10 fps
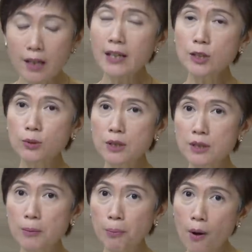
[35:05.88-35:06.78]
Now, as to the
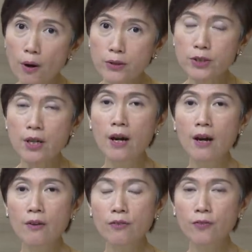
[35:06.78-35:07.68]
support
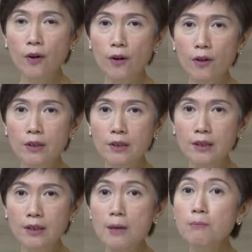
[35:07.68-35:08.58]
for
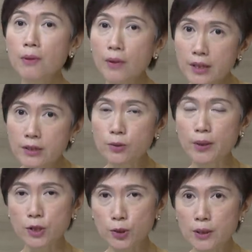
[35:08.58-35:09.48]
the employers to
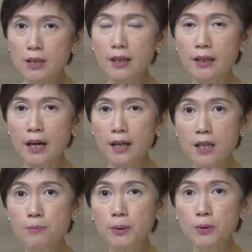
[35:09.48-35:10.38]
ensure that they are
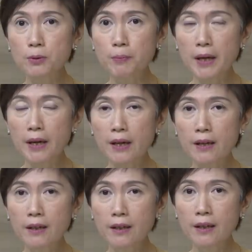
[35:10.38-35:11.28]
able to
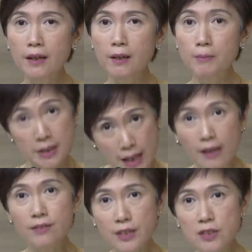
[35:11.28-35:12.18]
pay the
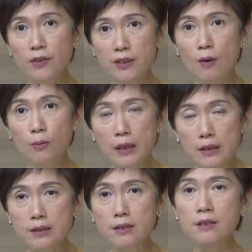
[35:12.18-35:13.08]
salaries for their
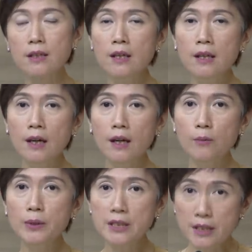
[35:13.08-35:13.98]
workers,
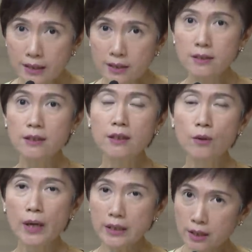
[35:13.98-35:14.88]
we decided
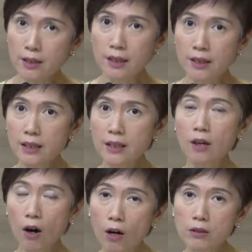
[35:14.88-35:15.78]
quite early
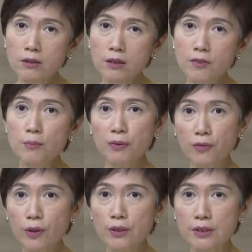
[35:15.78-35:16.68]
on, even
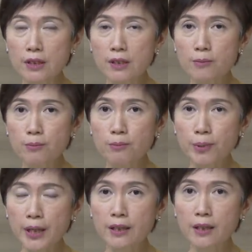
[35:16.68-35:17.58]
before the circuit
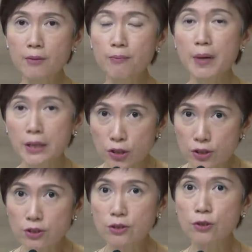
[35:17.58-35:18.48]
breaker
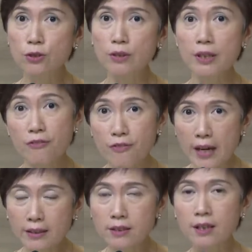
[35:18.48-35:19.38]
measures took
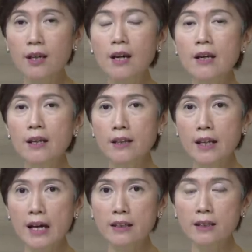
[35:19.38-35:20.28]
effect,
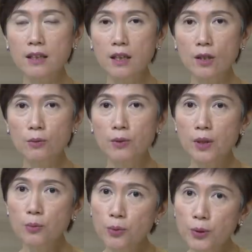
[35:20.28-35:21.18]
that
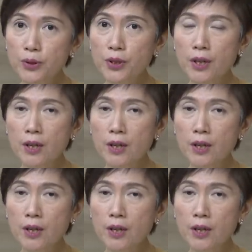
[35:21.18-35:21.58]
we would